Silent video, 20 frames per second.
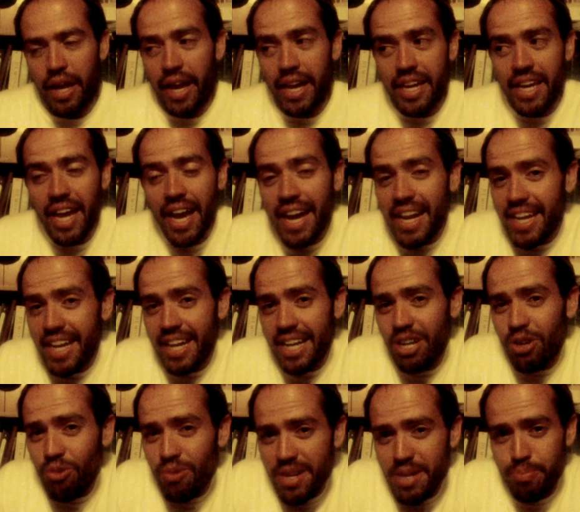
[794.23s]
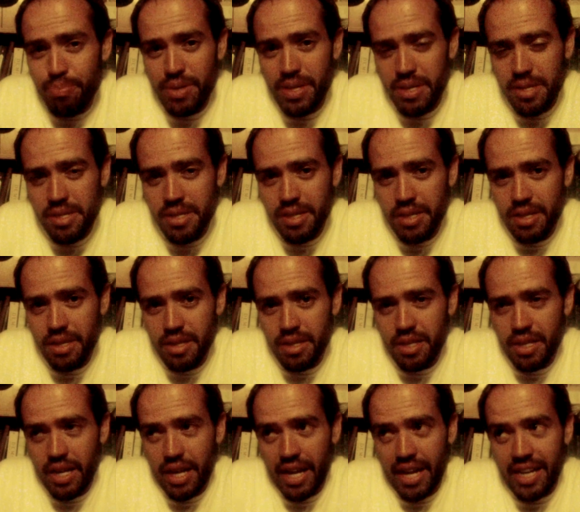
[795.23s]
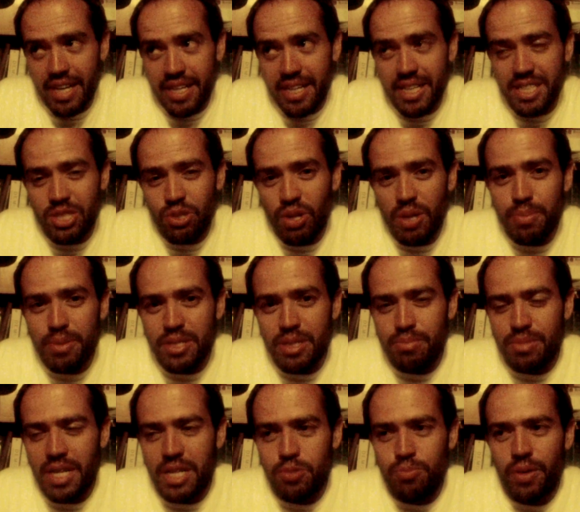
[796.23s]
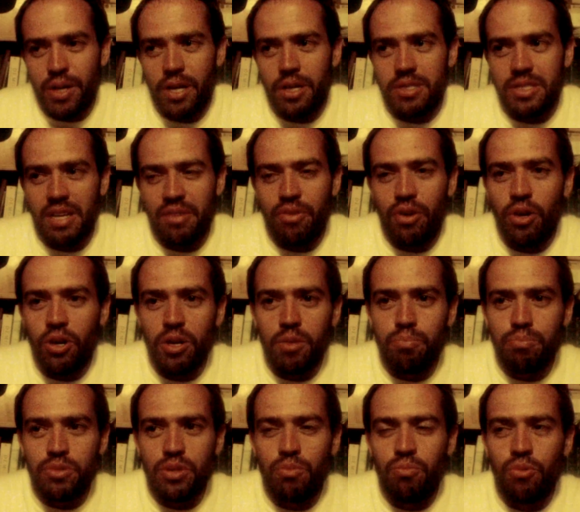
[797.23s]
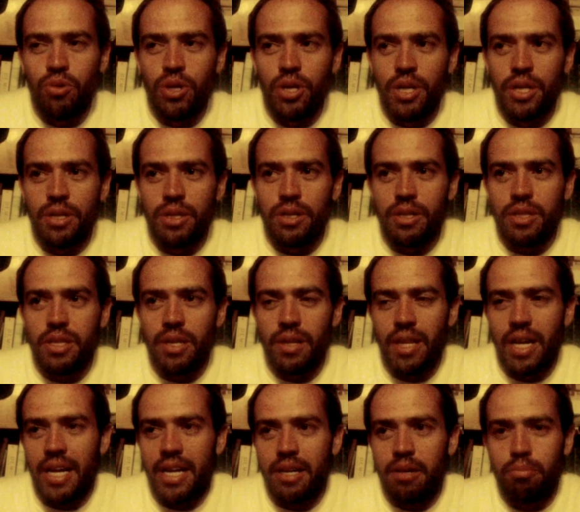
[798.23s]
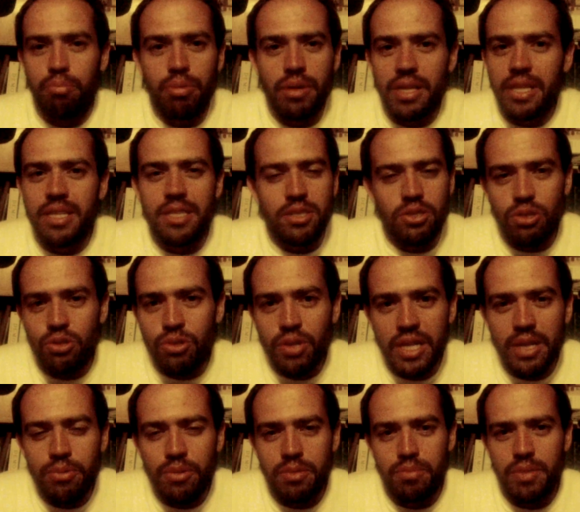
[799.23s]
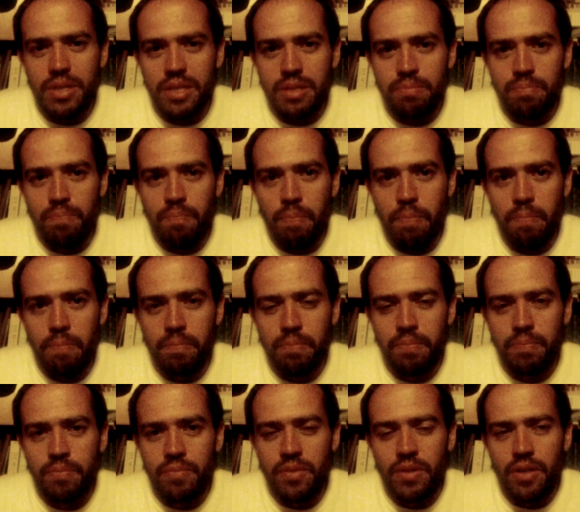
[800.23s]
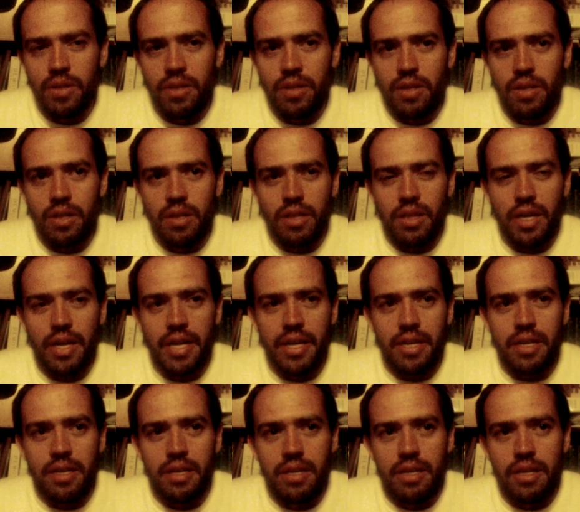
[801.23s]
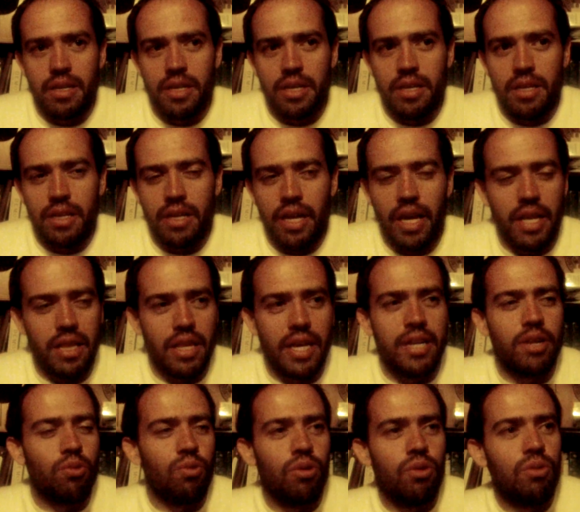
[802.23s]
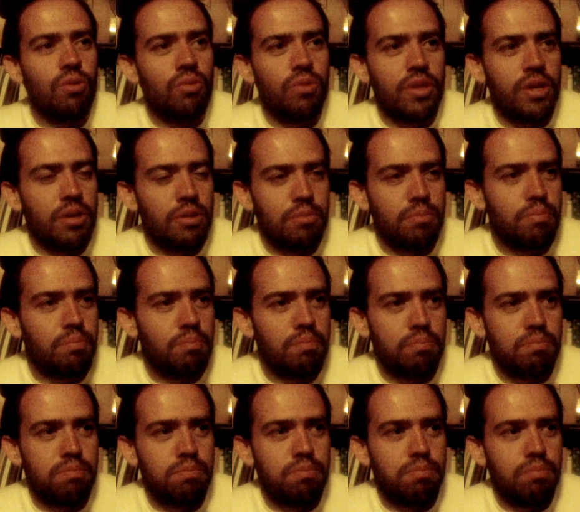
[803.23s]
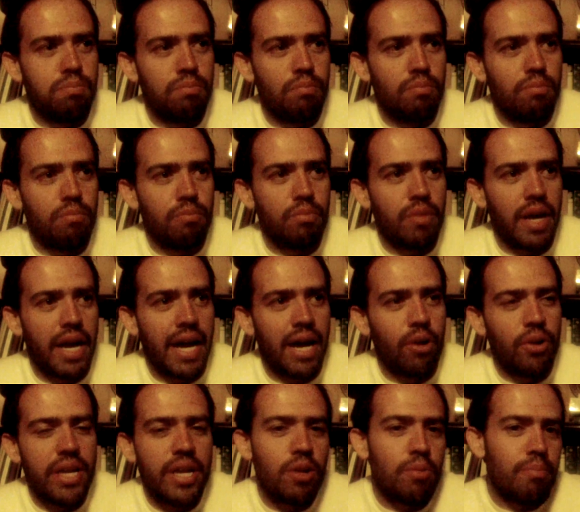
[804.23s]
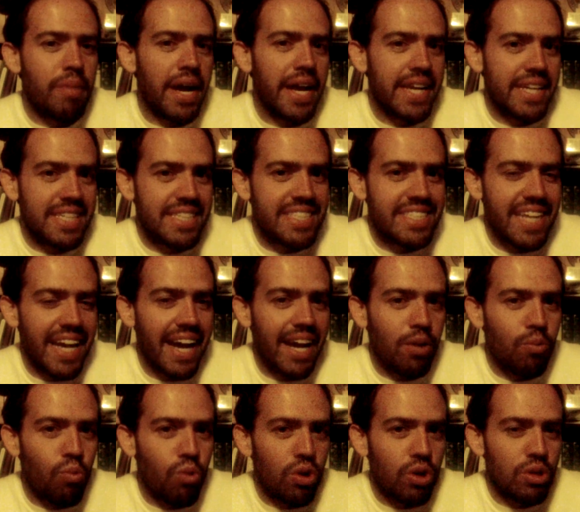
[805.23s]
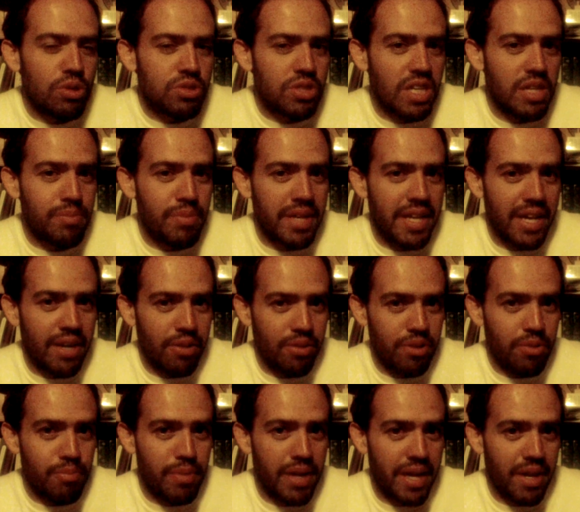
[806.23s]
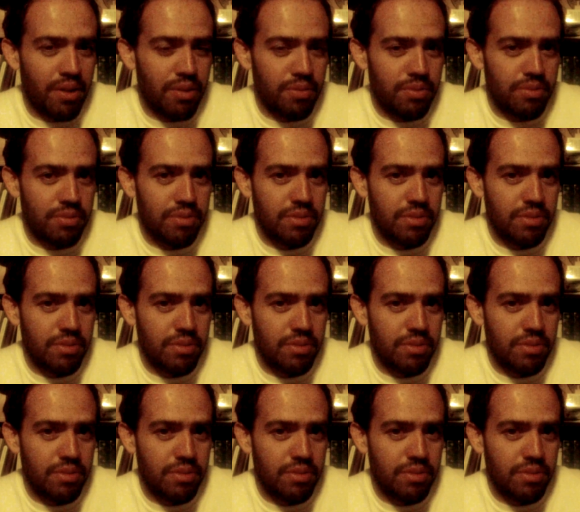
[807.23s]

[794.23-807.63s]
It can get creepy. And it gets creepy sometimes because I've heard someone that completely disagree with me, and later on I'll hear my exact words coming out of their mouth.